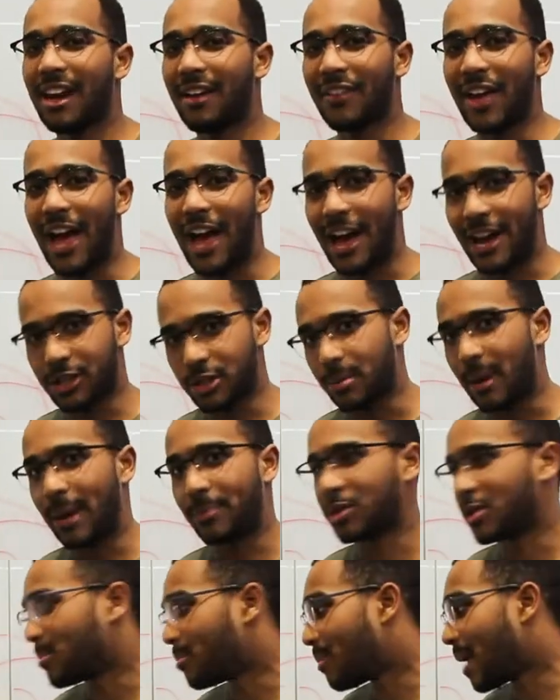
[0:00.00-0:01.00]
a hash
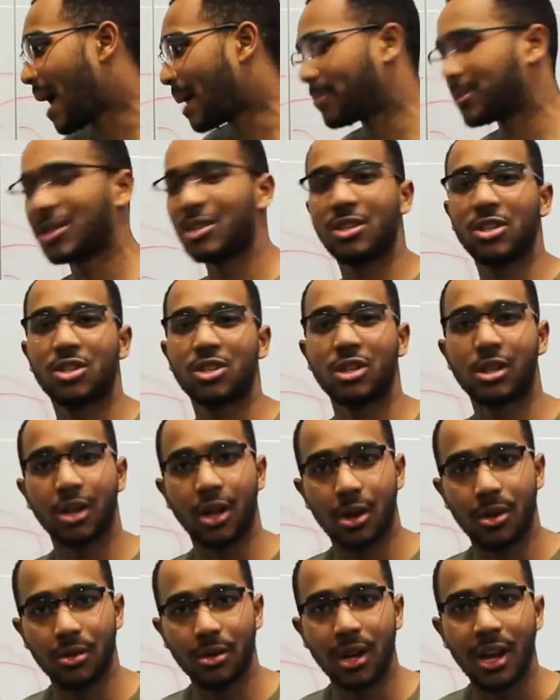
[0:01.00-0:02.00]
map to map to this
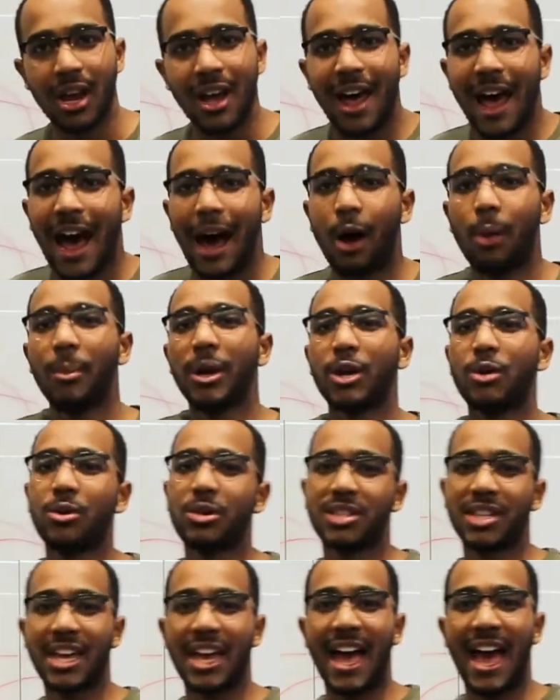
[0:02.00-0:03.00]
clone. How am I
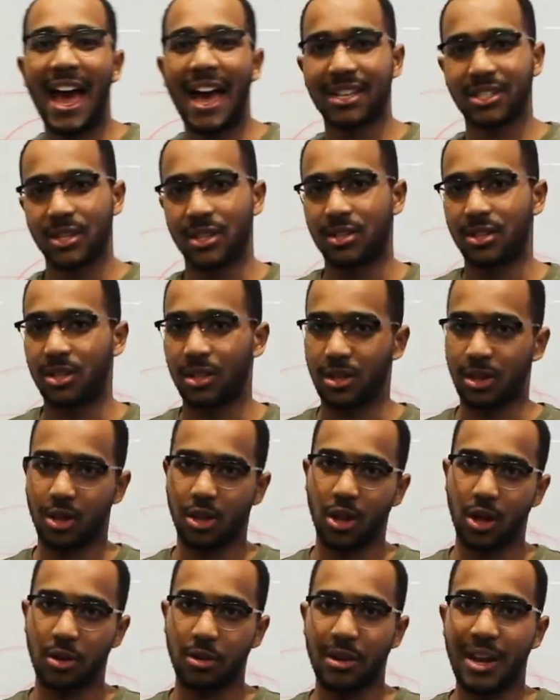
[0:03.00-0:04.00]
going to get access to the
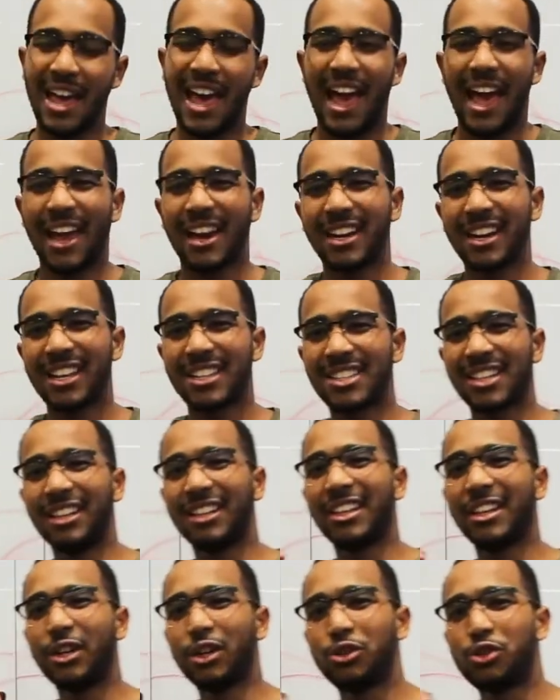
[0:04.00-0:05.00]
clone? And it's a
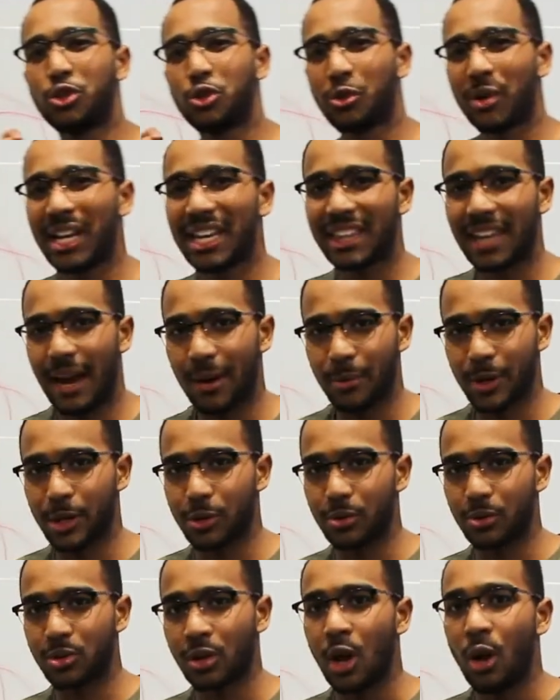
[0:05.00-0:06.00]
little trick that we
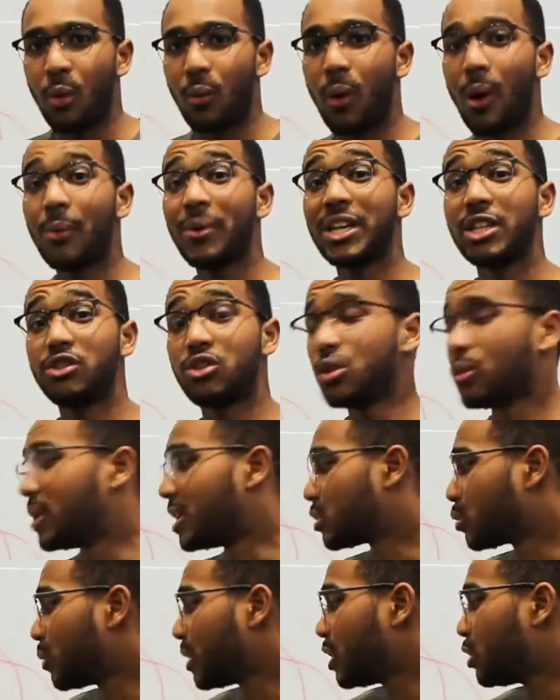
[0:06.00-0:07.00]
use. What we do
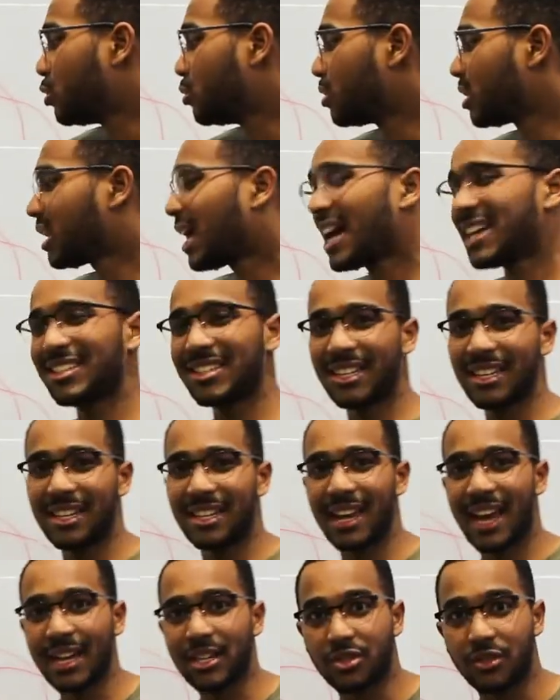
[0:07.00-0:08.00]
is we utilize the
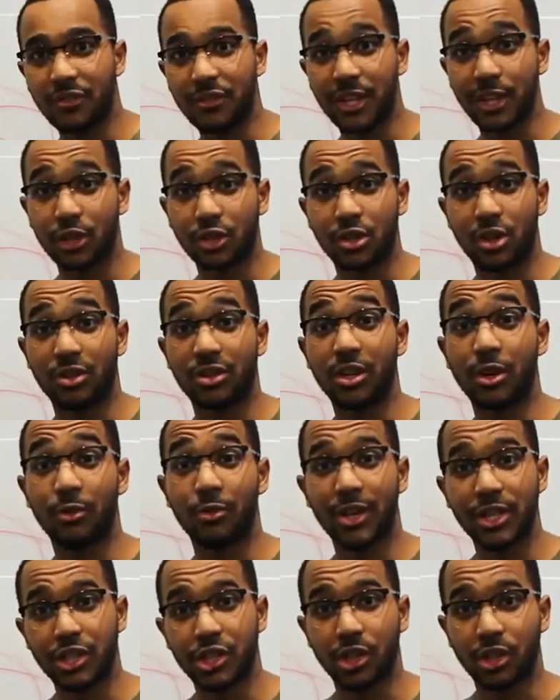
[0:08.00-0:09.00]
next field on the
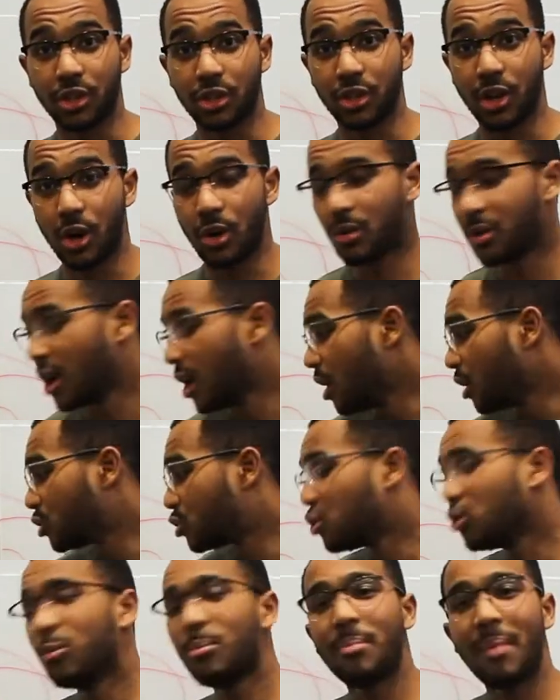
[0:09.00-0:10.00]
original node
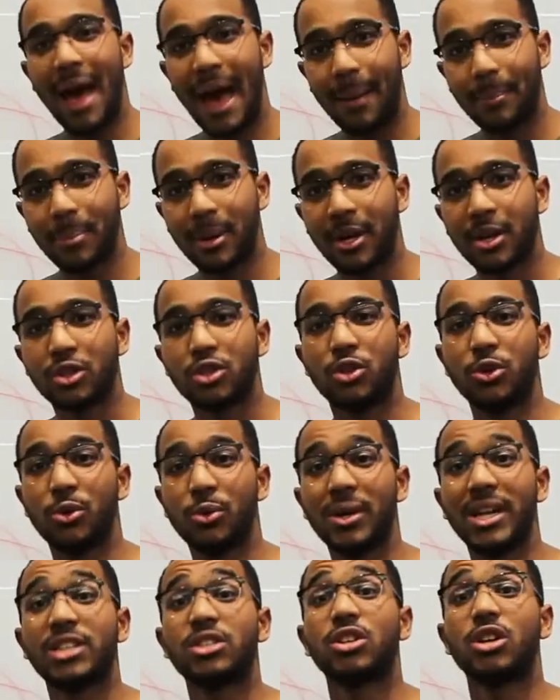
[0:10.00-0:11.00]
to map
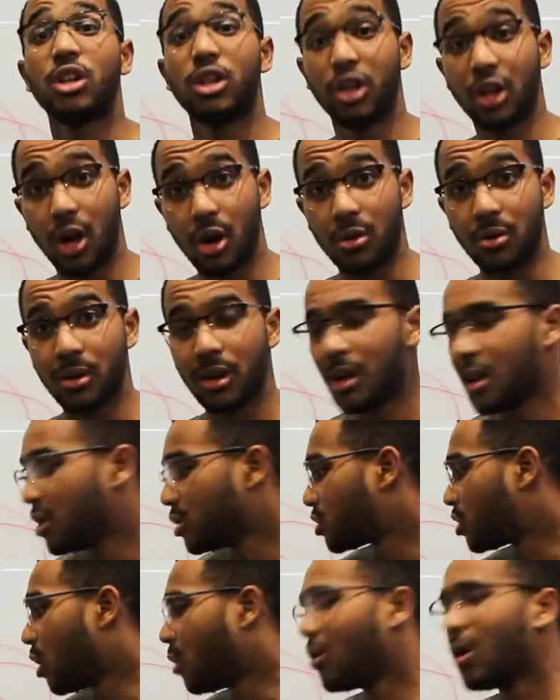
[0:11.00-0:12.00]
to its clone.
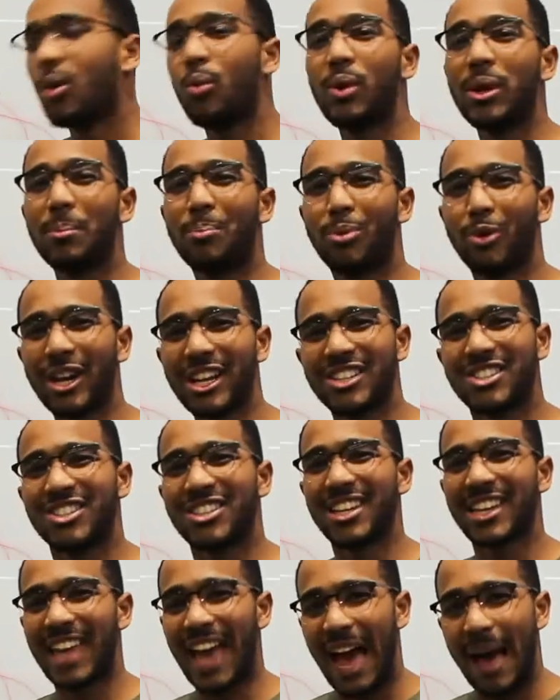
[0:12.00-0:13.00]
So we
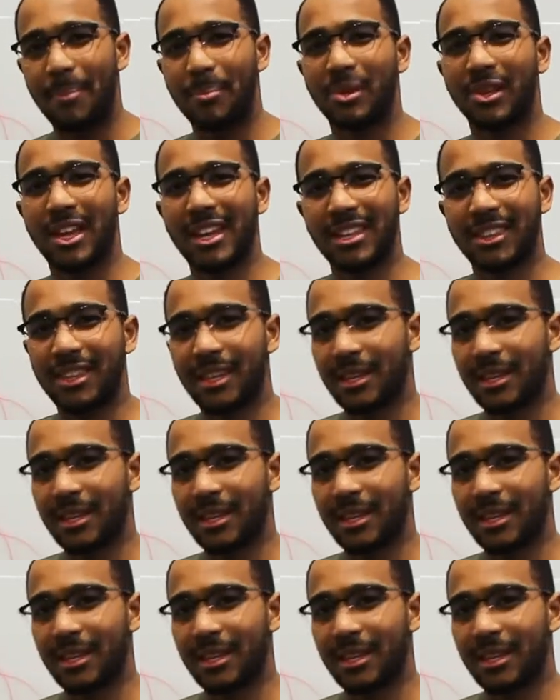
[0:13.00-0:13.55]
bridge the gap like